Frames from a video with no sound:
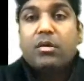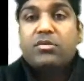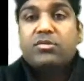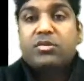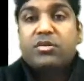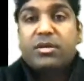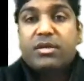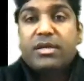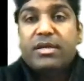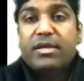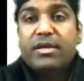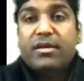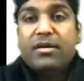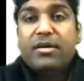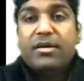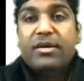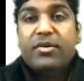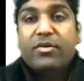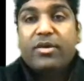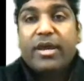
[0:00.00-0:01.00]
So
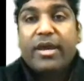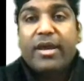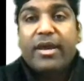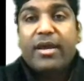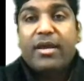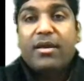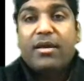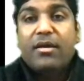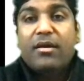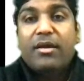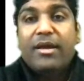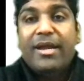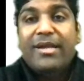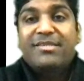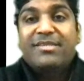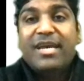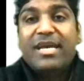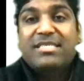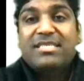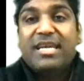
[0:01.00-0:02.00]
okay,
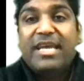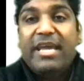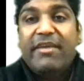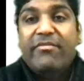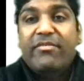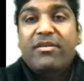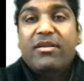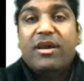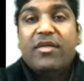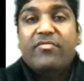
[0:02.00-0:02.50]
it says even